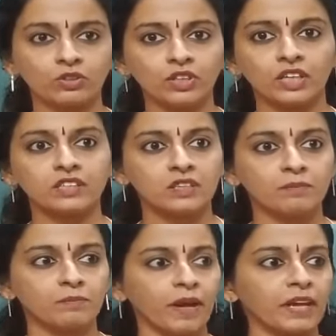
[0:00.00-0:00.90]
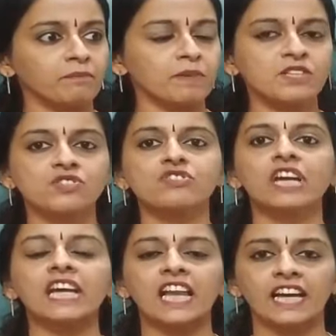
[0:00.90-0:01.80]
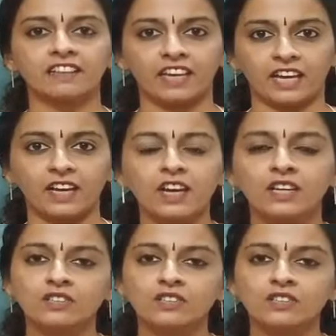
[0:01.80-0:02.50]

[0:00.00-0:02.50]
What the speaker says: So it's a big mystery like thing.